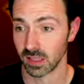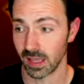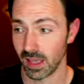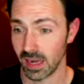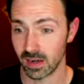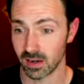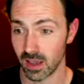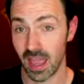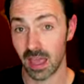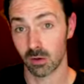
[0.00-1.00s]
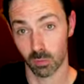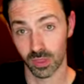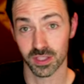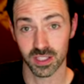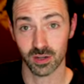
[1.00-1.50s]
And and with the
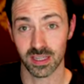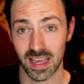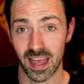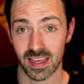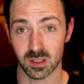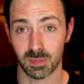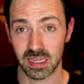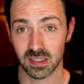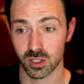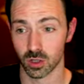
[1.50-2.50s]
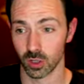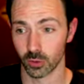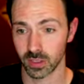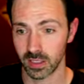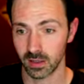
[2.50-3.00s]
Series S being digital
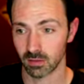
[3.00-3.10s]
only,